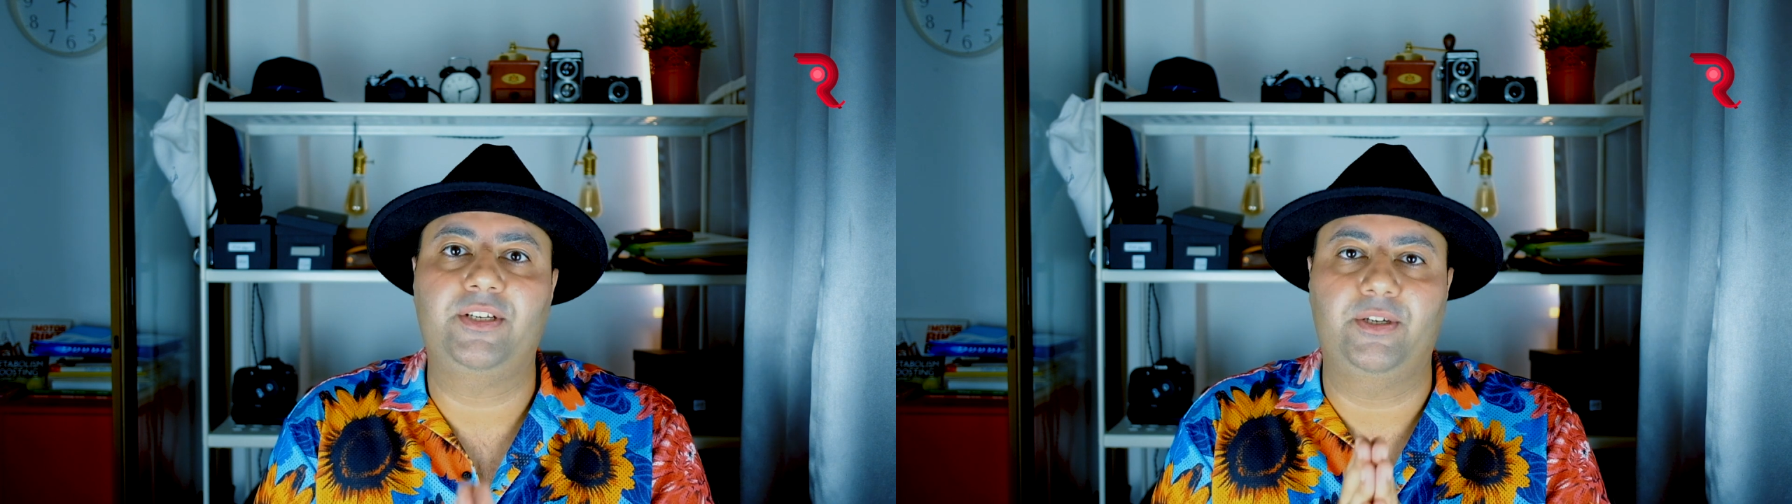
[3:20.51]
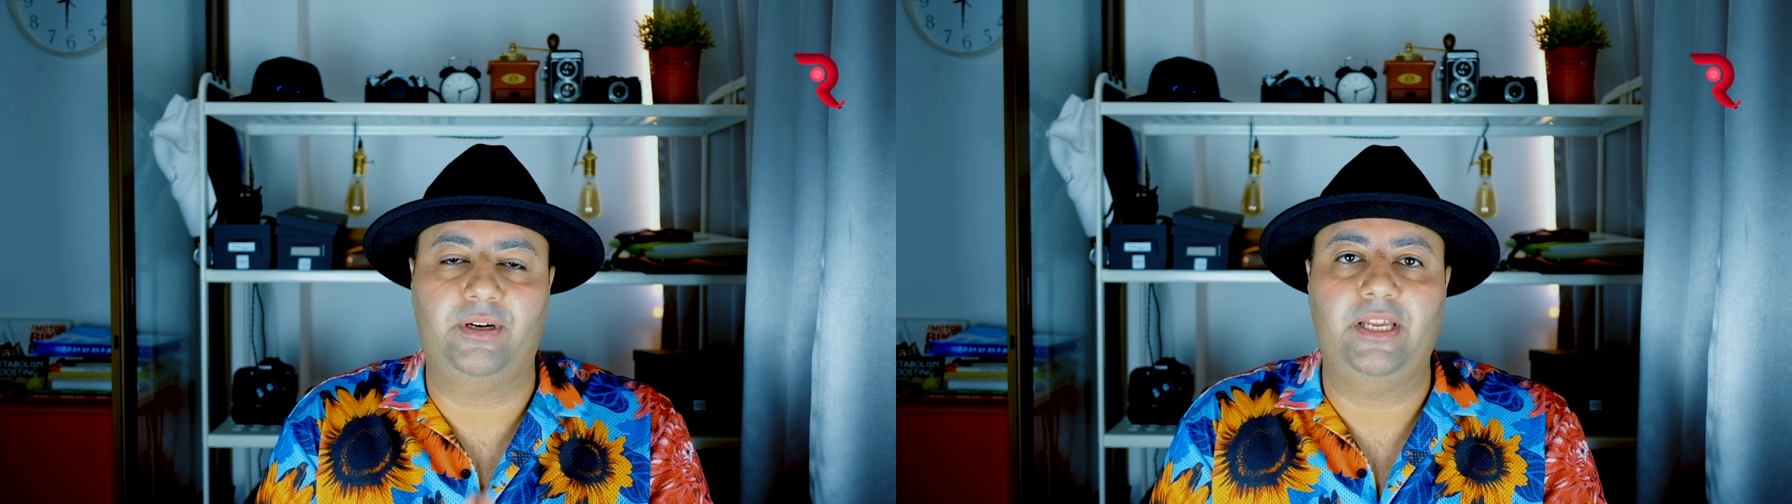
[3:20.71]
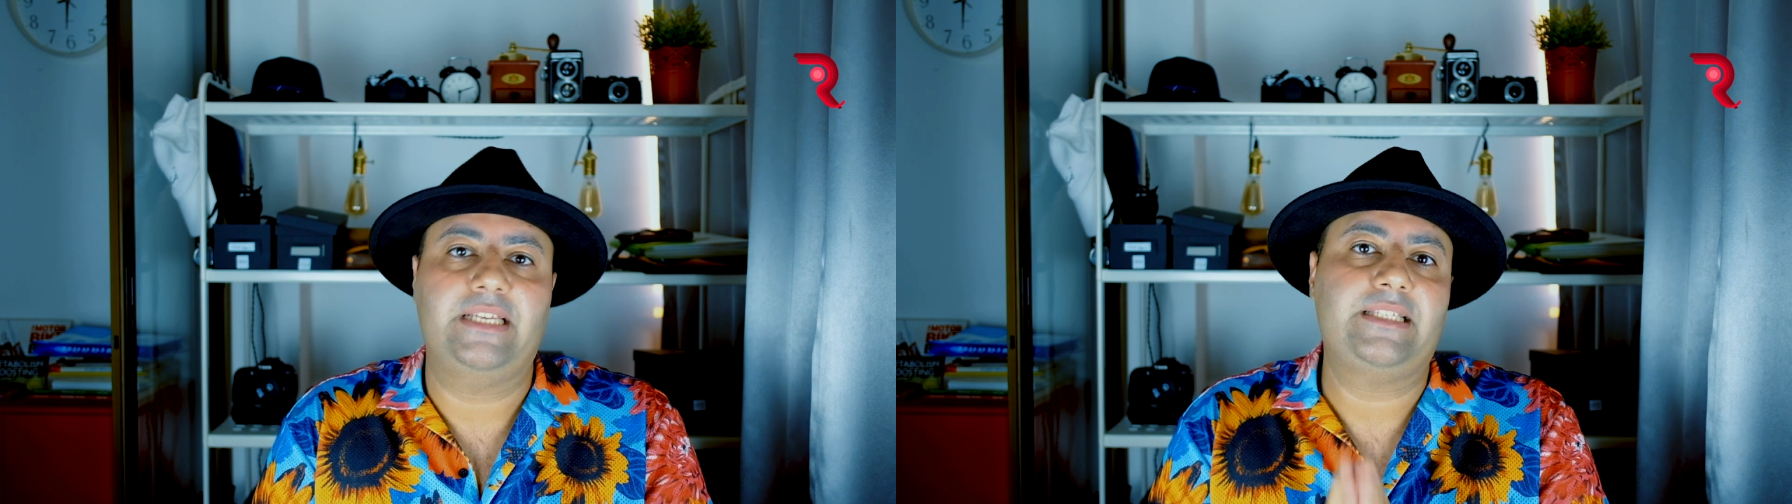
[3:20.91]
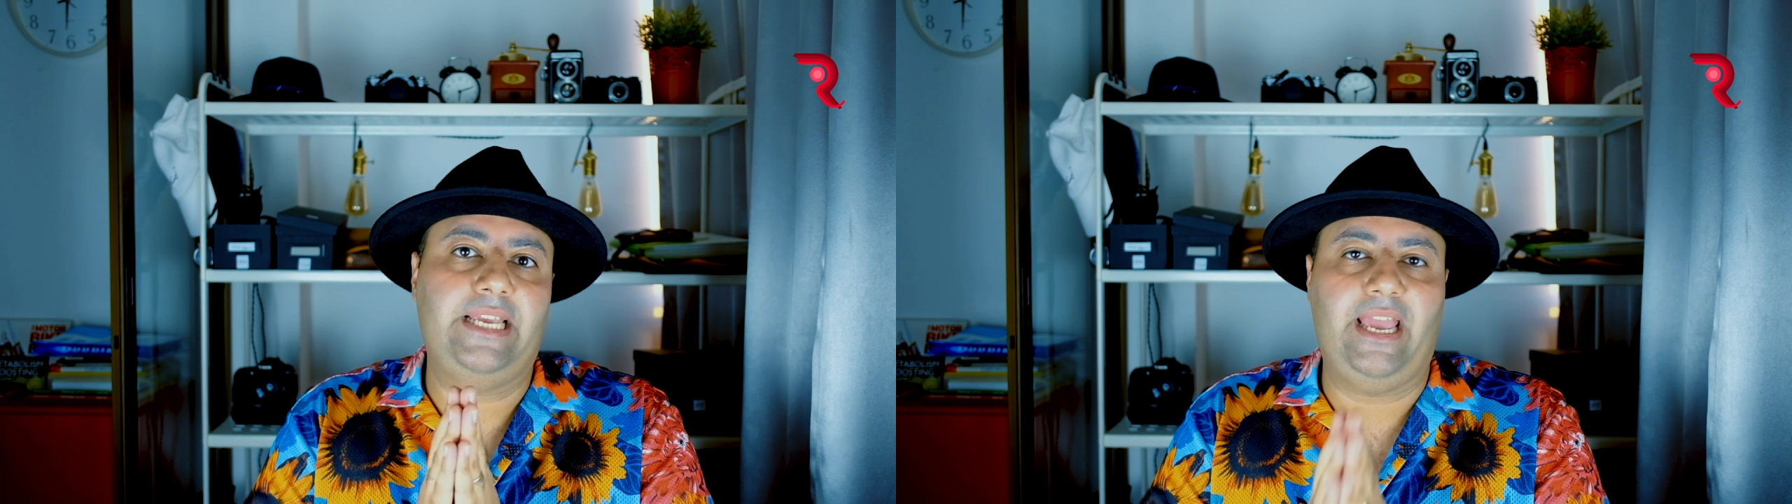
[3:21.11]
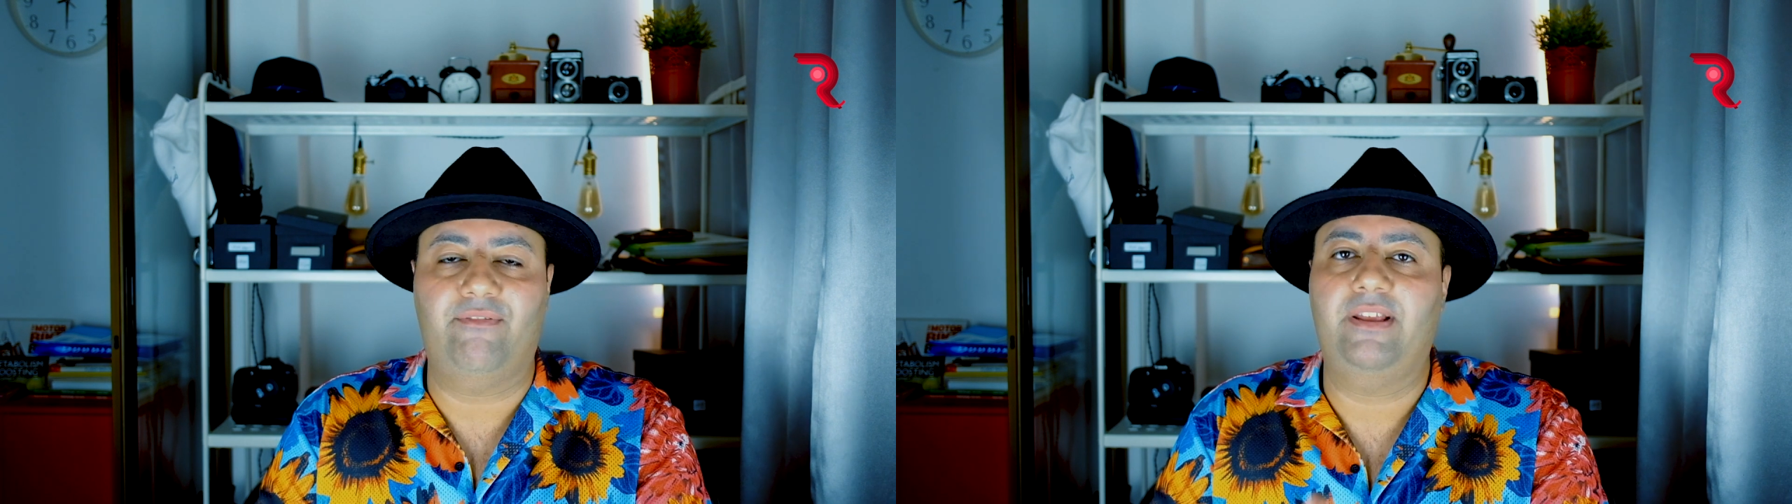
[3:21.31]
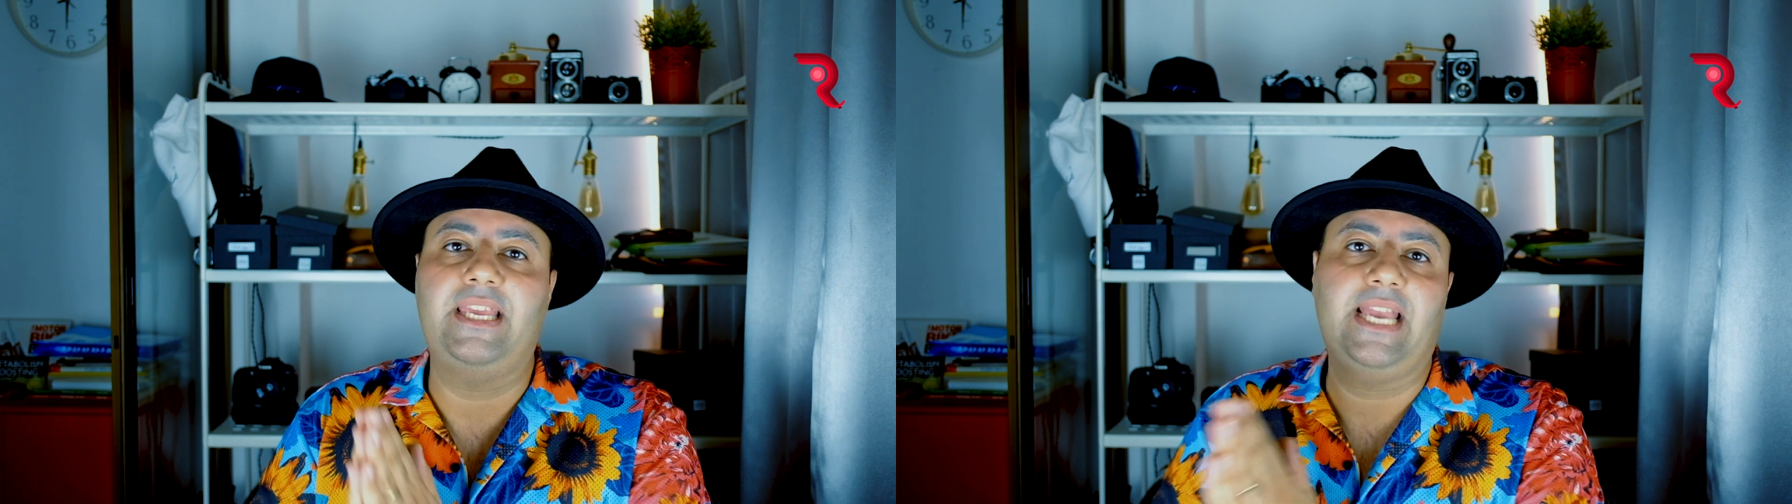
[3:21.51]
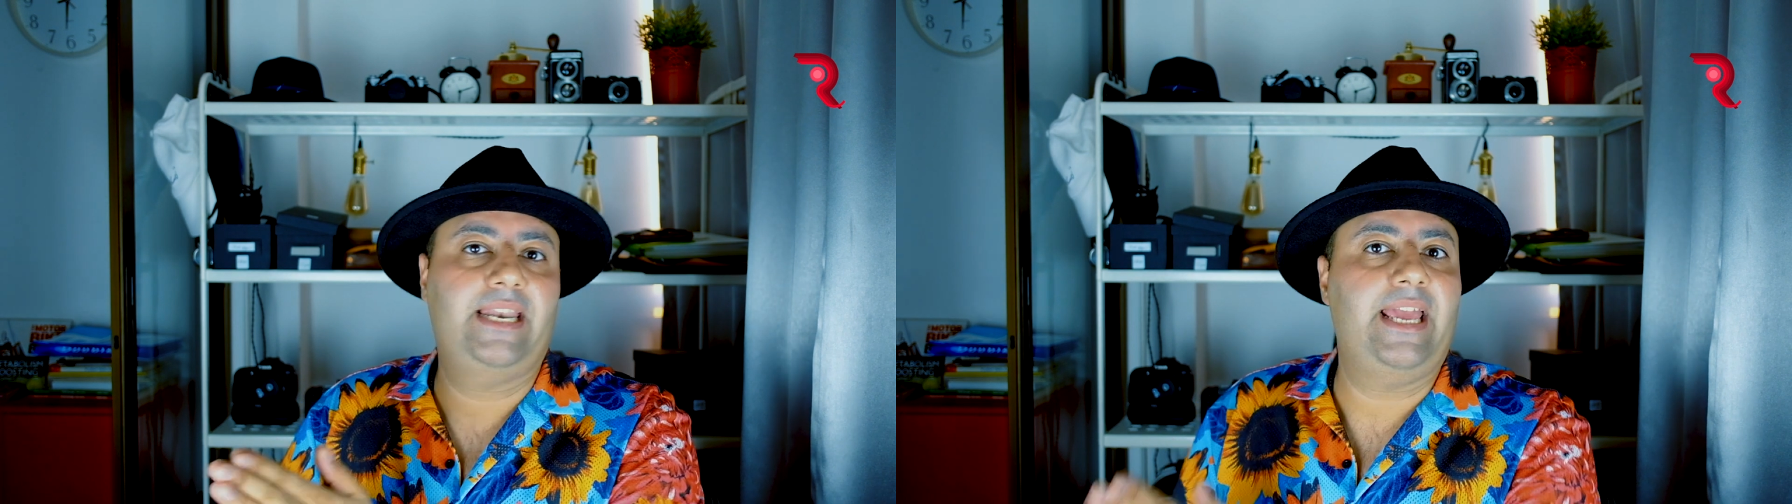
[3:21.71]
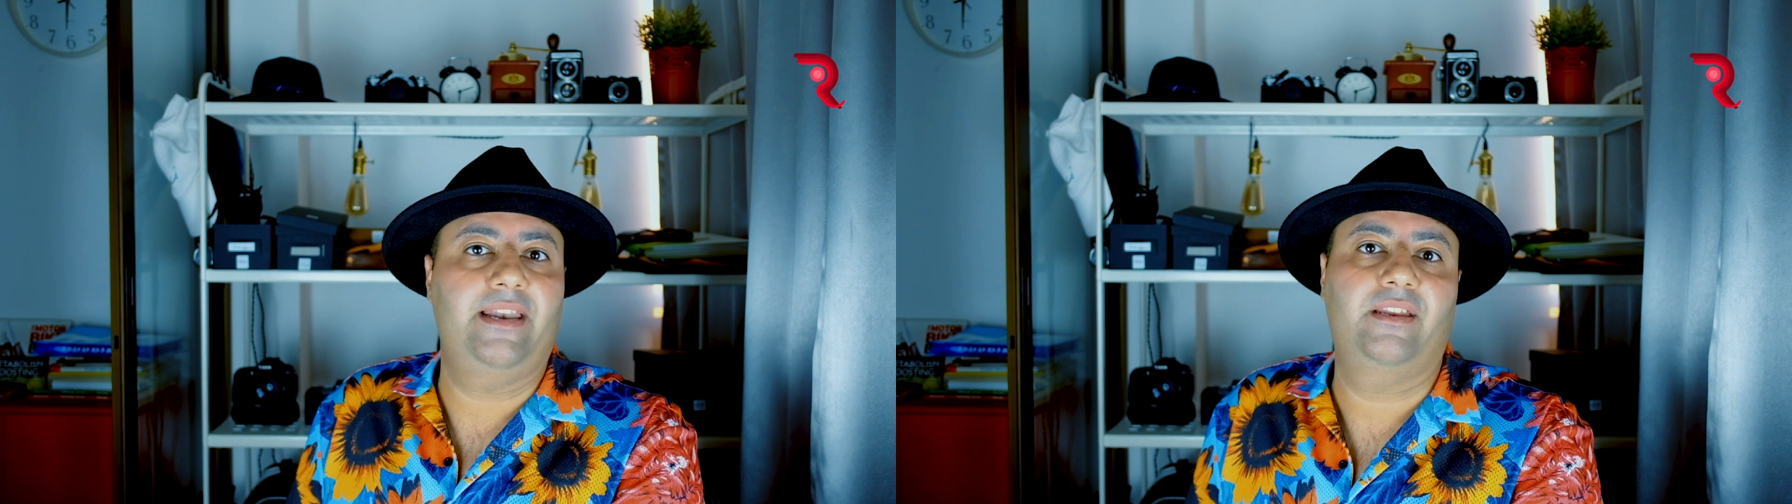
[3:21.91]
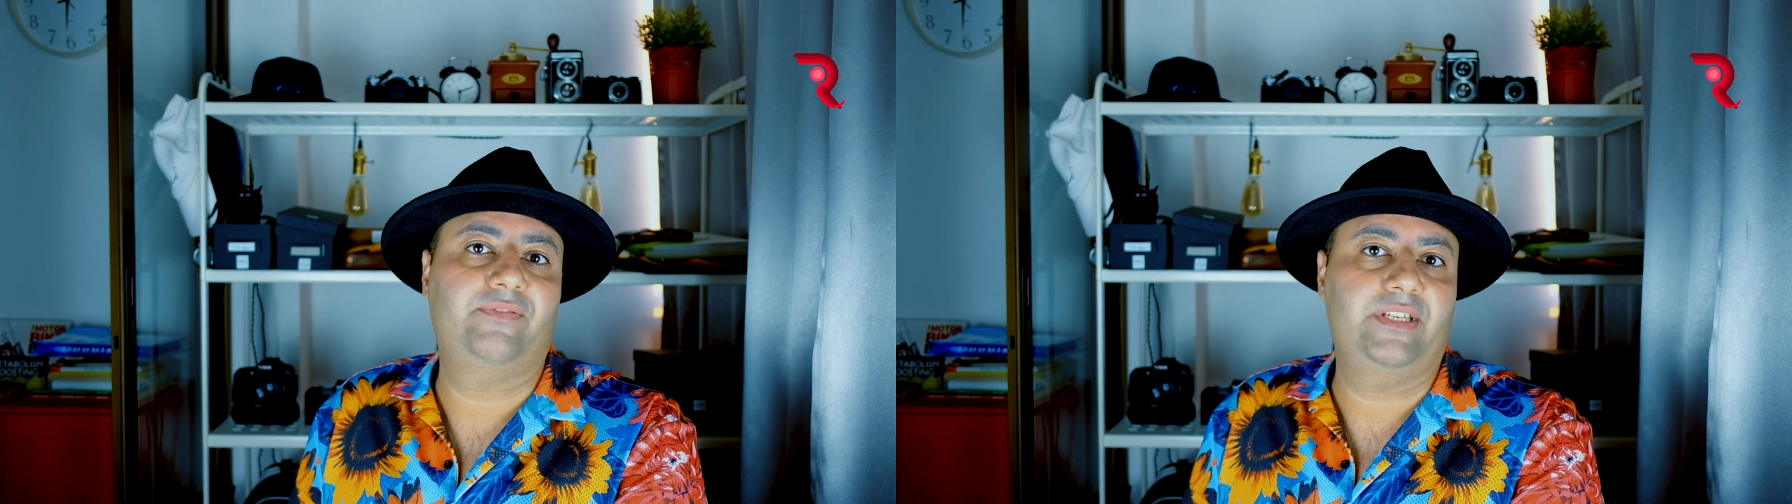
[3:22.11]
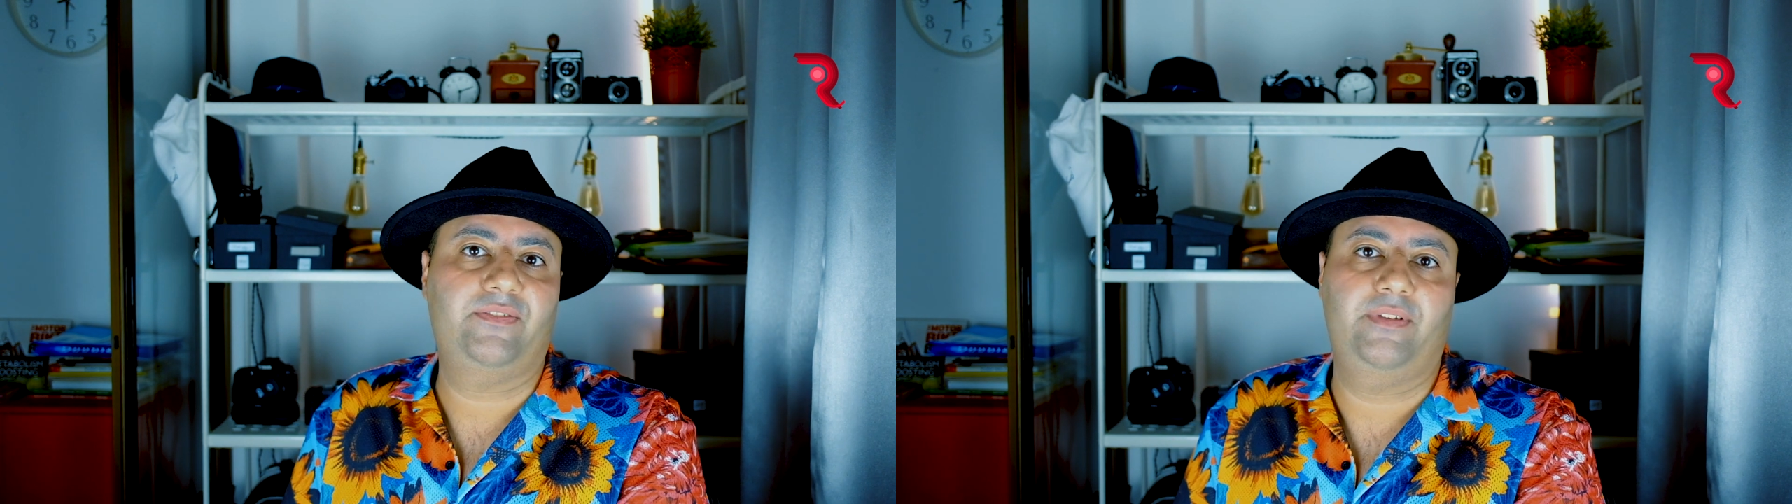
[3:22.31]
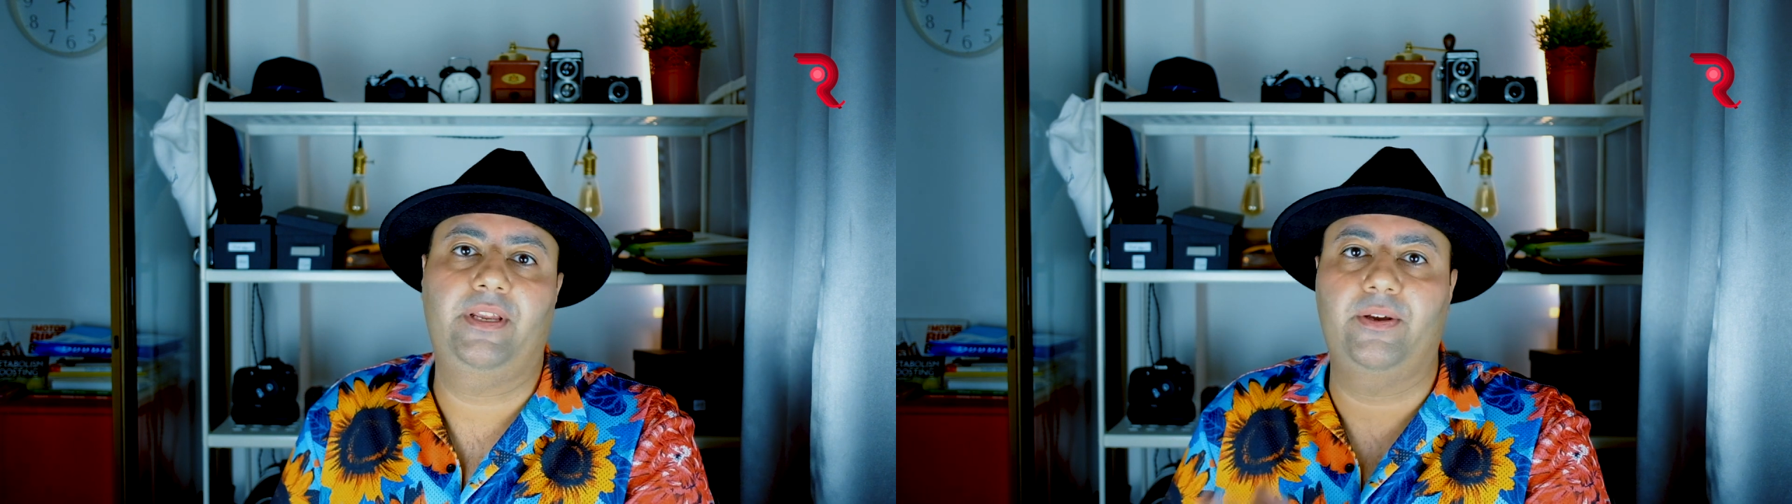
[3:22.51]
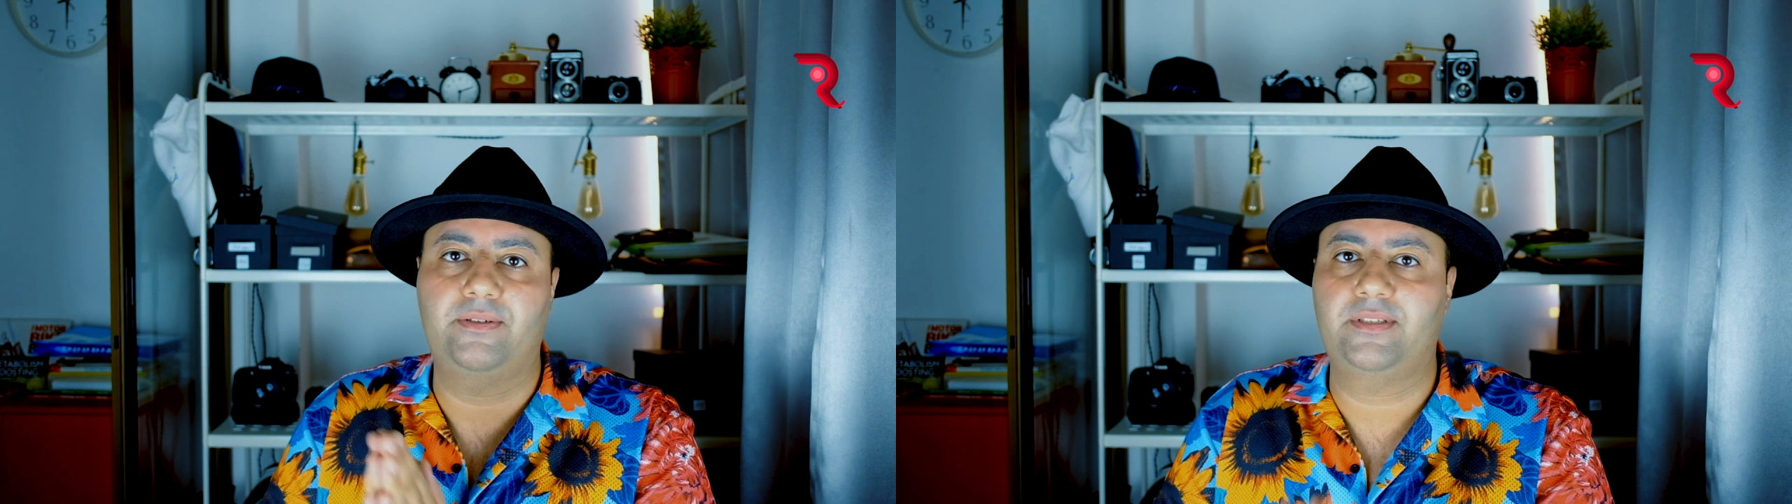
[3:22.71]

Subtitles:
You're gonna see everything at the end of this video,